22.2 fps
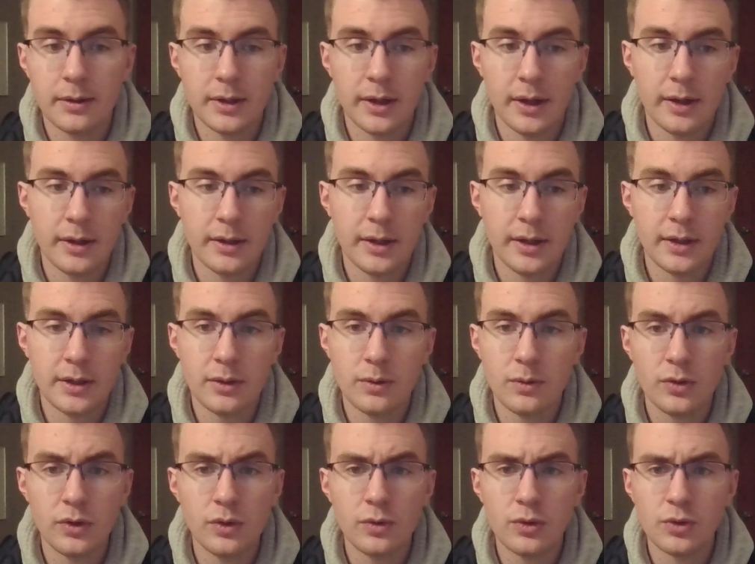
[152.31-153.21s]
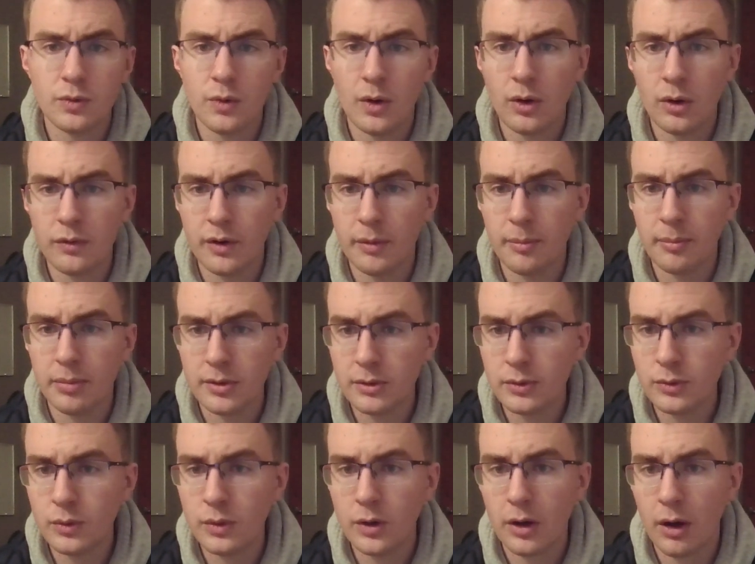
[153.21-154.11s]
Okay, and you drove a
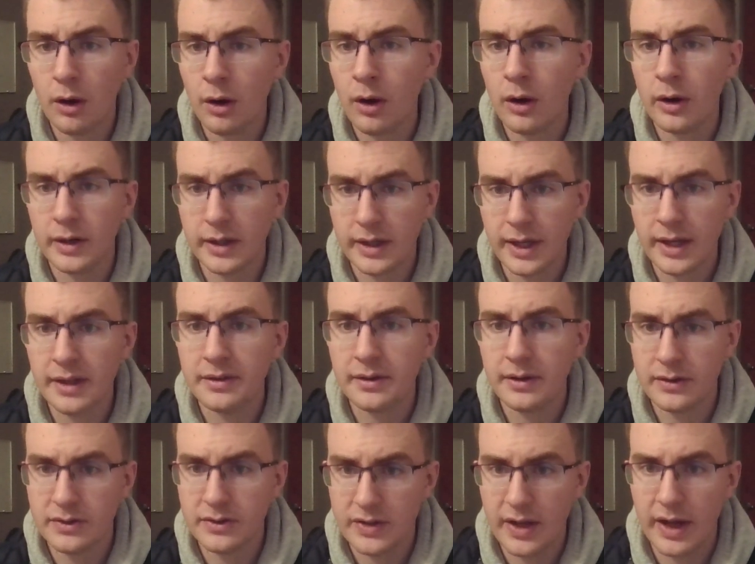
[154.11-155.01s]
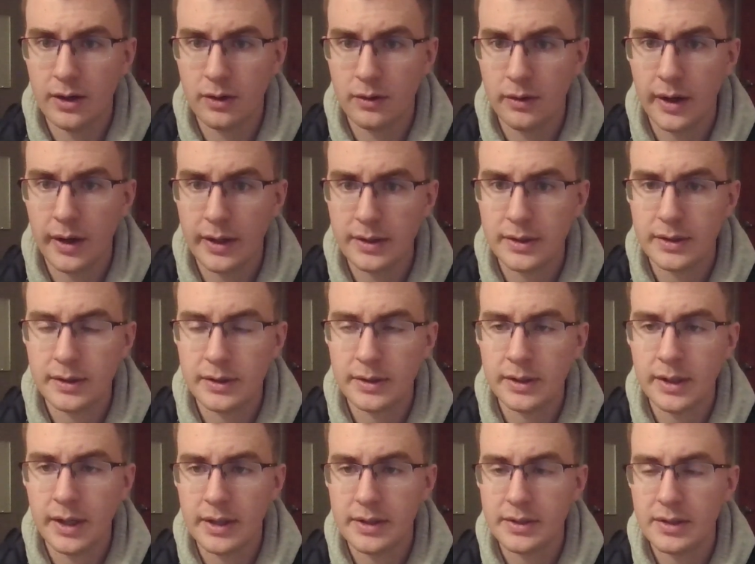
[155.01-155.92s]
blue car to get there. Is that correct?
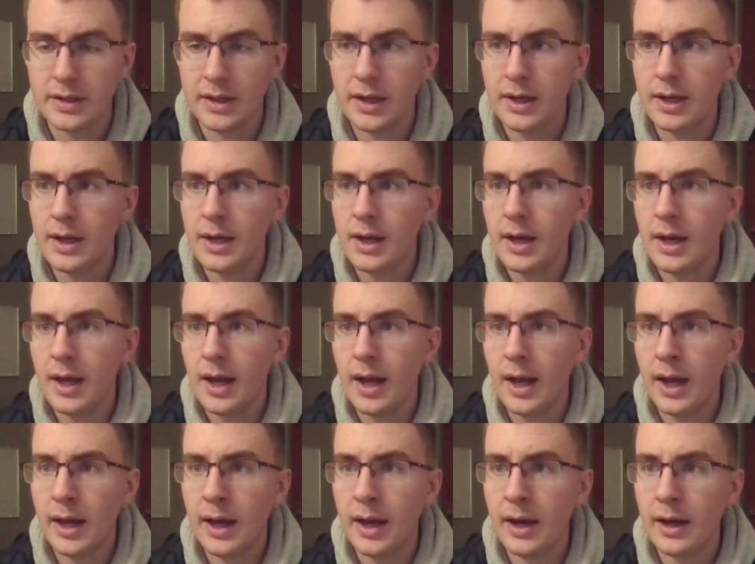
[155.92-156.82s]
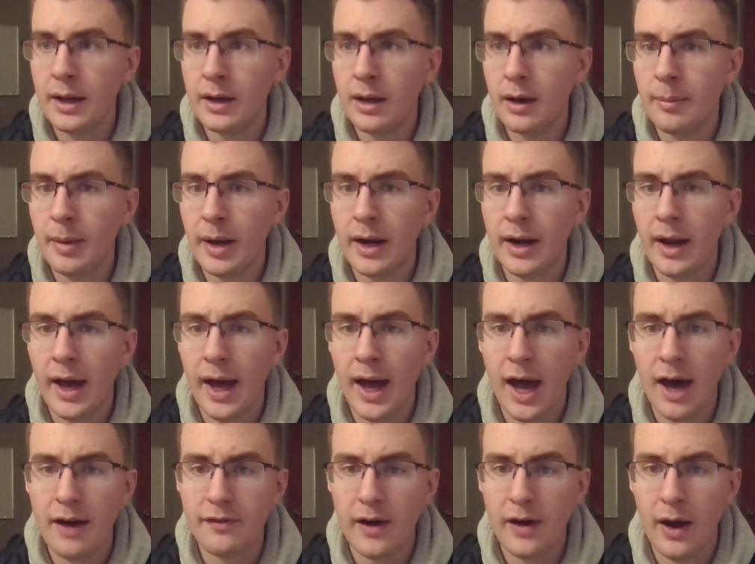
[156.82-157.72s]
Yes. And about a
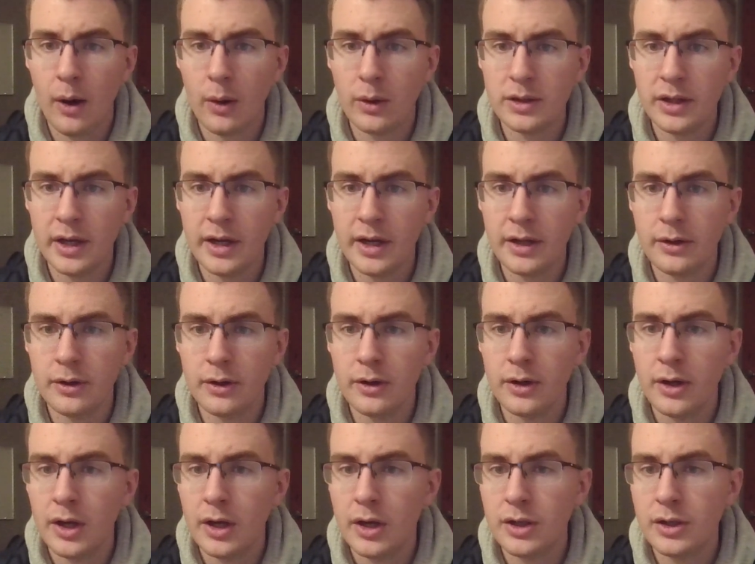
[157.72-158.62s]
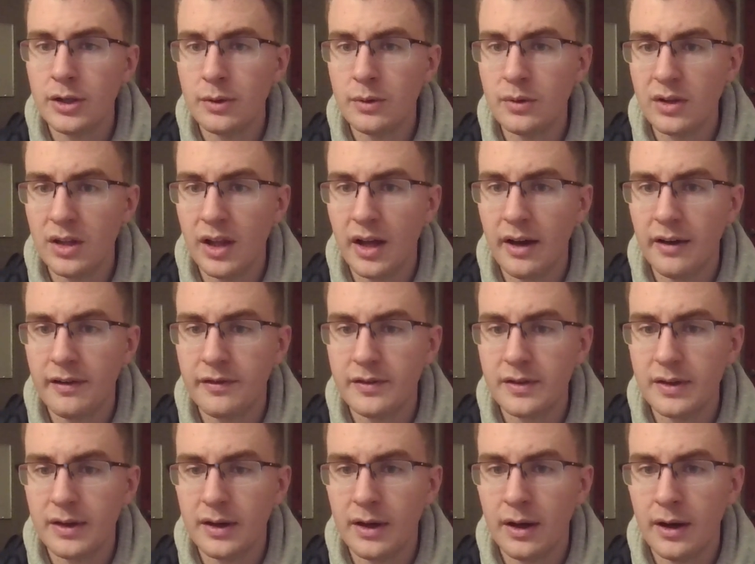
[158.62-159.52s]
half hour later, you
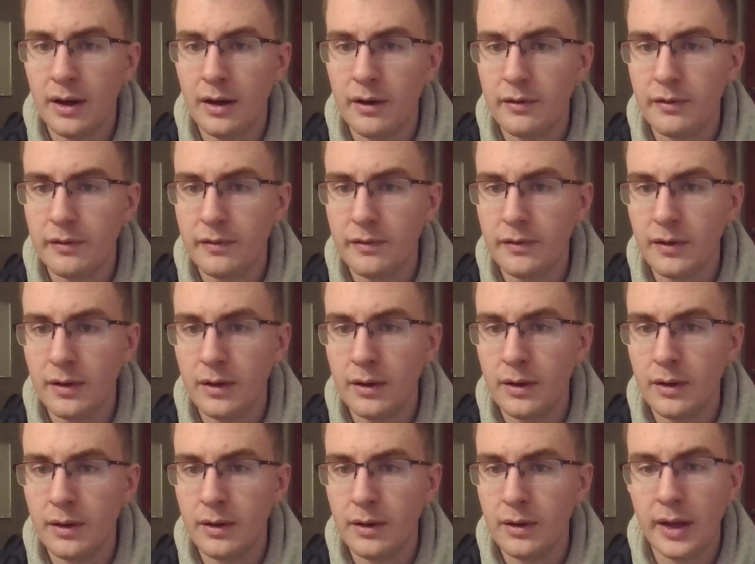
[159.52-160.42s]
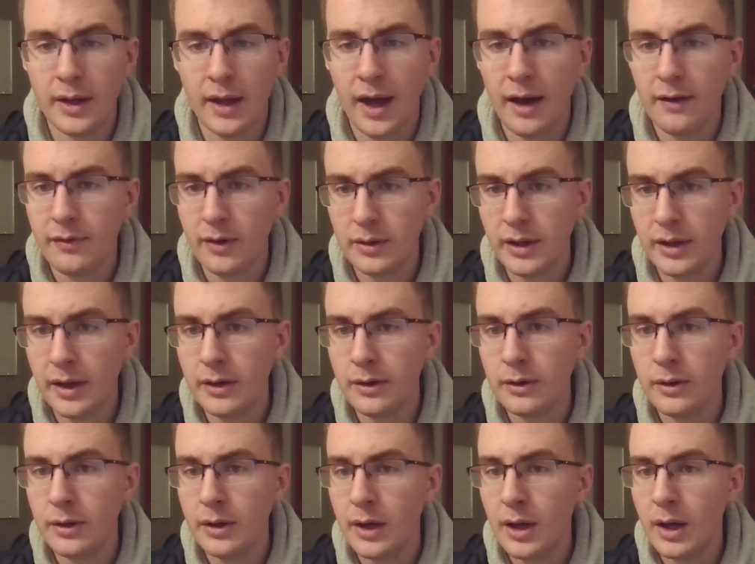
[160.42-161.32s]
left and a half hour
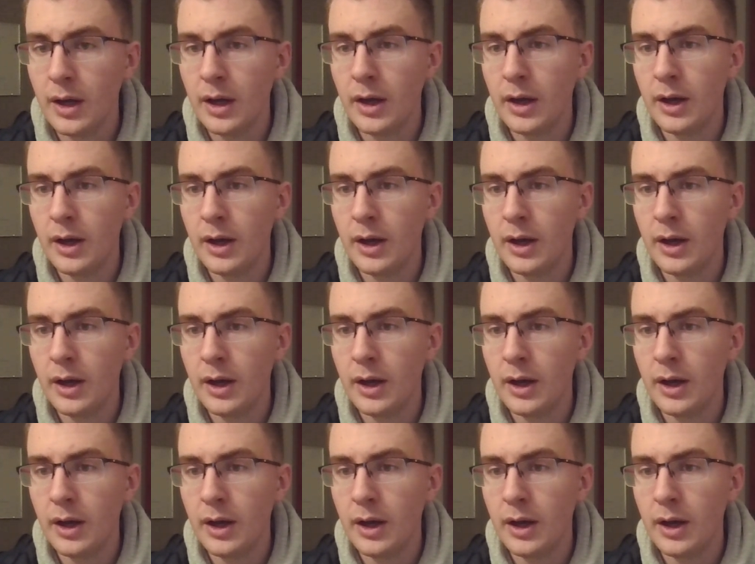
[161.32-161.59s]
later,